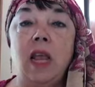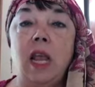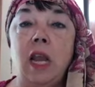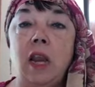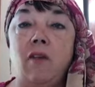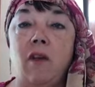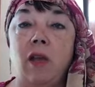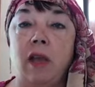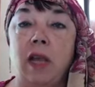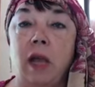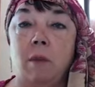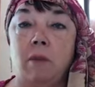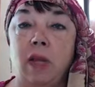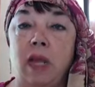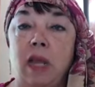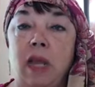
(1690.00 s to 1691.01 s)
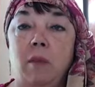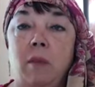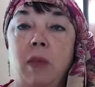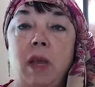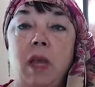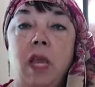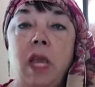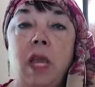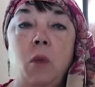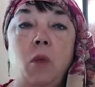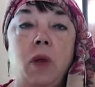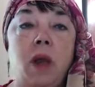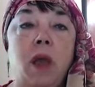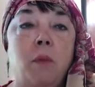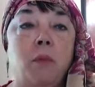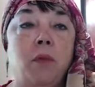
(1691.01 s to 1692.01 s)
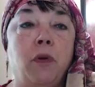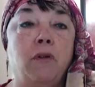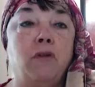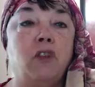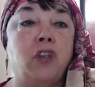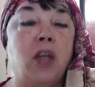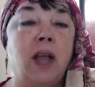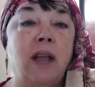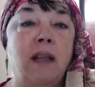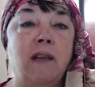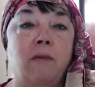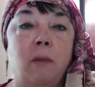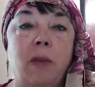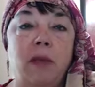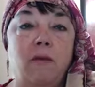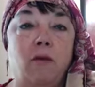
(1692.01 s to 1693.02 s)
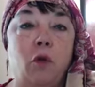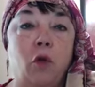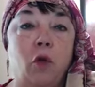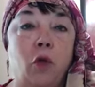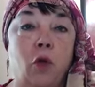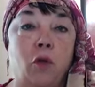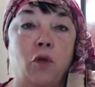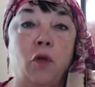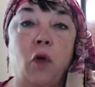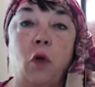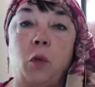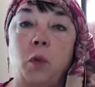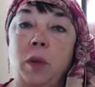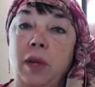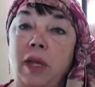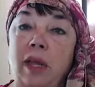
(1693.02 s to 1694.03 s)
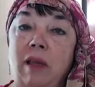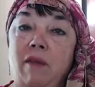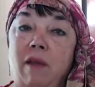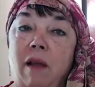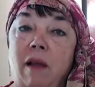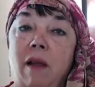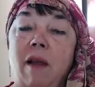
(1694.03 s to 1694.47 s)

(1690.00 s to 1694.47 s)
And if I come to him, he would not prove shy of me, for your folk believe